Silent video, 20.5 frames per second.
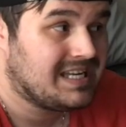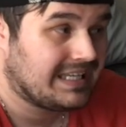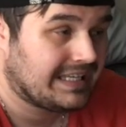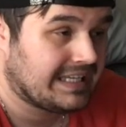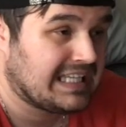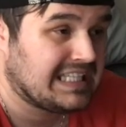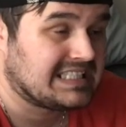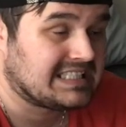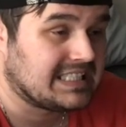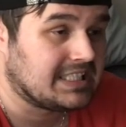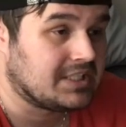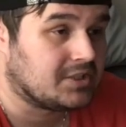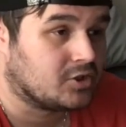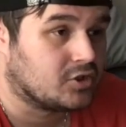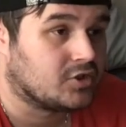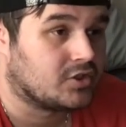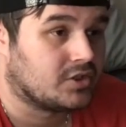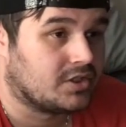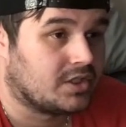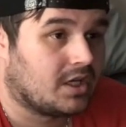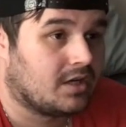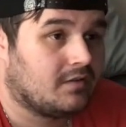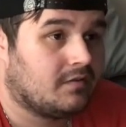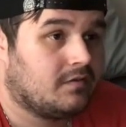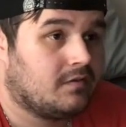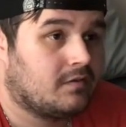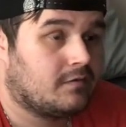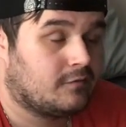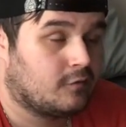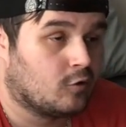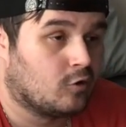is he good enough
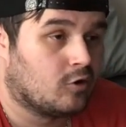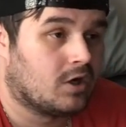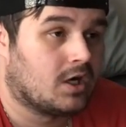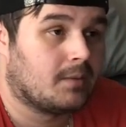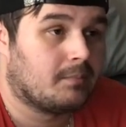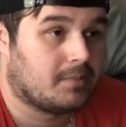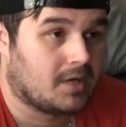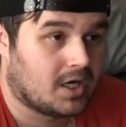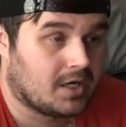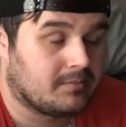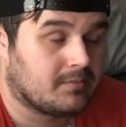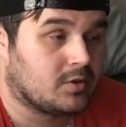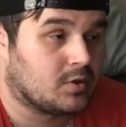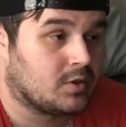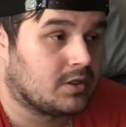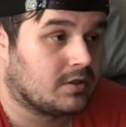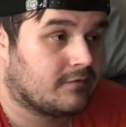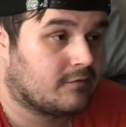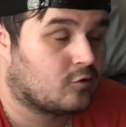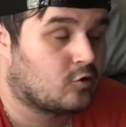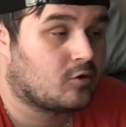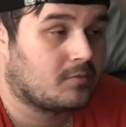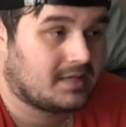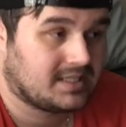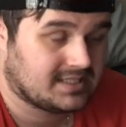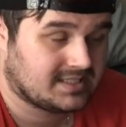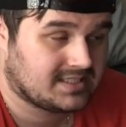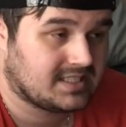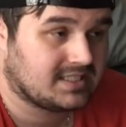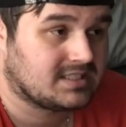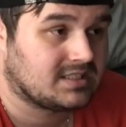for a Bayern Munich, for a Man
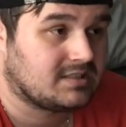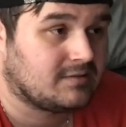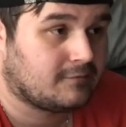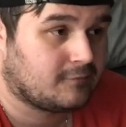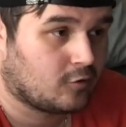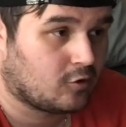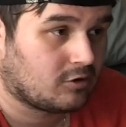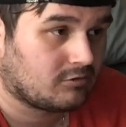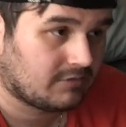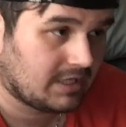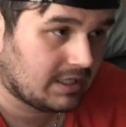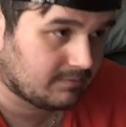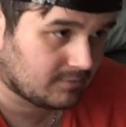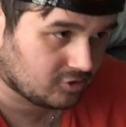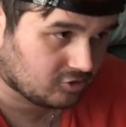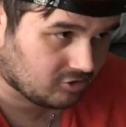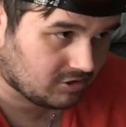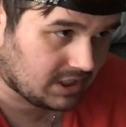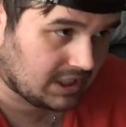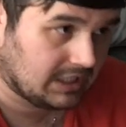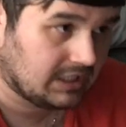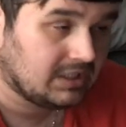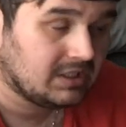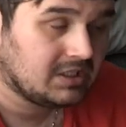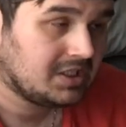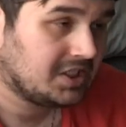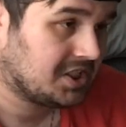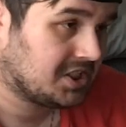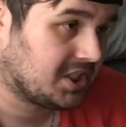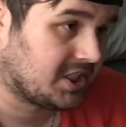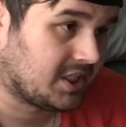City, for a Real Madrid?
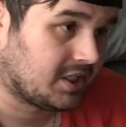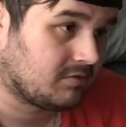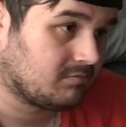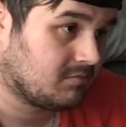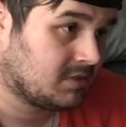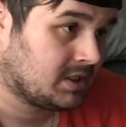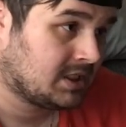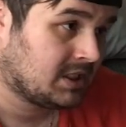You know,